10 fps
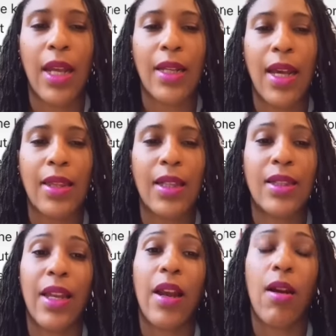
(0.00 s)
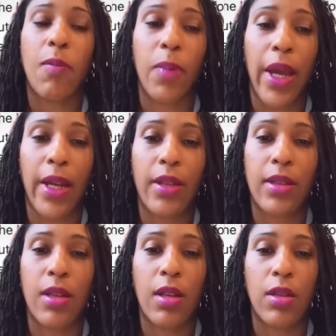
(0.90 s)
and I think they are
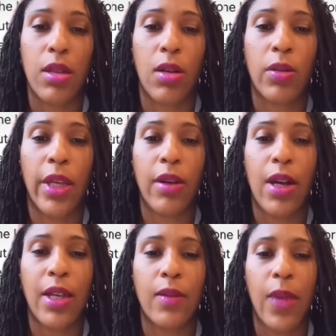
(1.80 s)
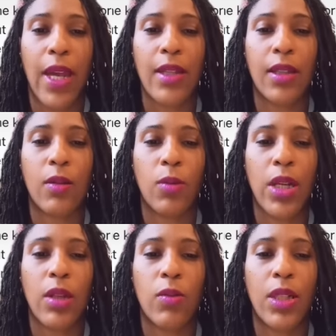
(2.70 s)
biased. So here I am asking
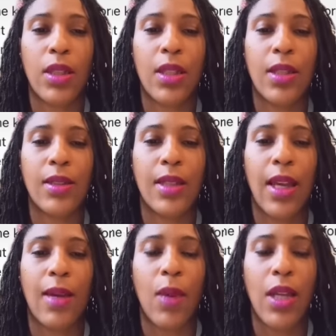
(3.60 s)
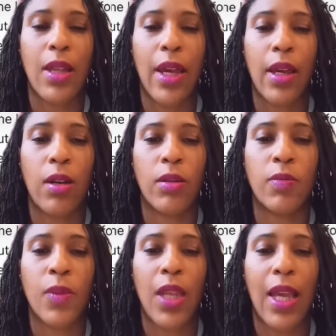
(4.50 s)
Reddit what it thinks. Am I the a
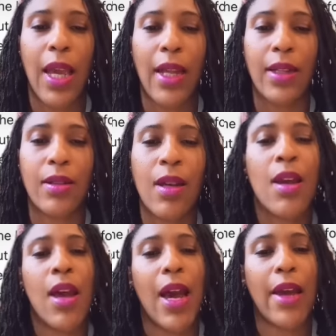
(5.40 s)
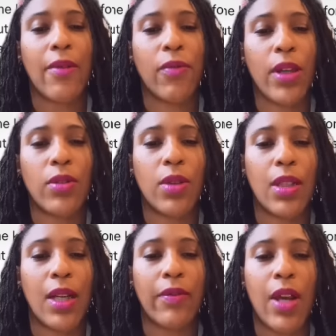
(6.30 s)
hole? Edit. I have read through a
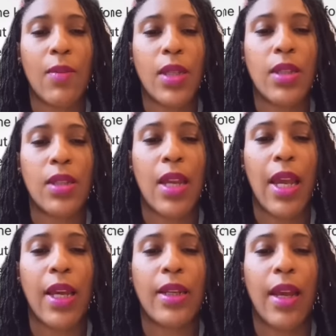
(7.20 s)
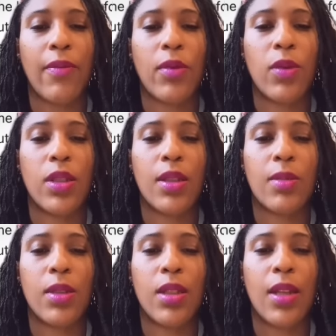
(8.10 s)
lot of comments, and everyone
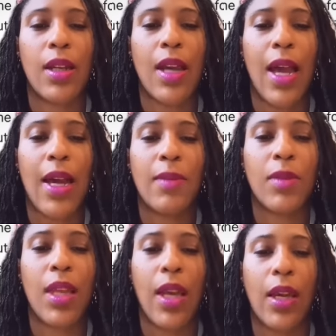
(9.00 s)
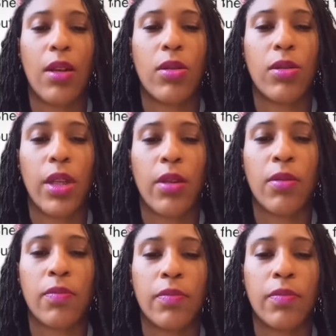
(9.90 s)
seems to think I'm the a hole here